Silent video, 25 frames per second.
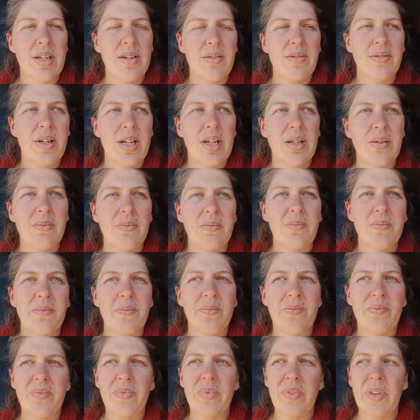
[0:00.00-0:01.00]
evening,
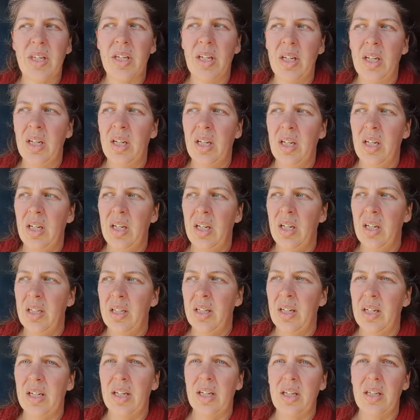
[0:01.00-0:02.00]

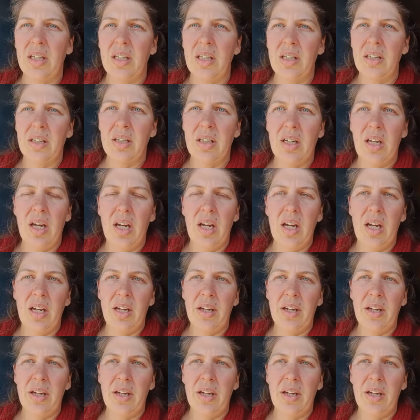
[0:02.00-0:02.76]
and he can,